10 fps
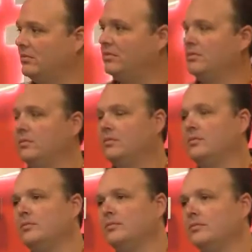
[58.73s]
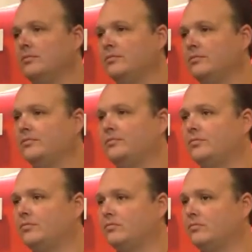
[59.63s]

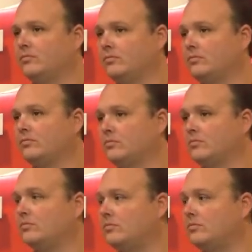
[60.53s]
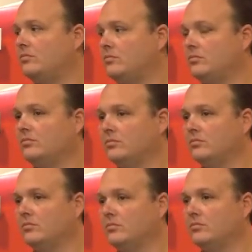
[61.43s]

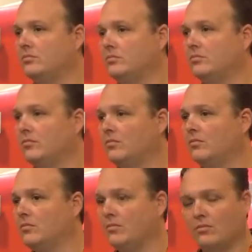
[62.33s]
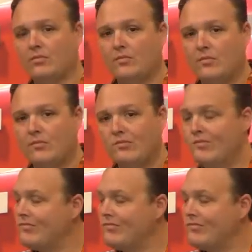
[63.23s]
This person isn't speaking.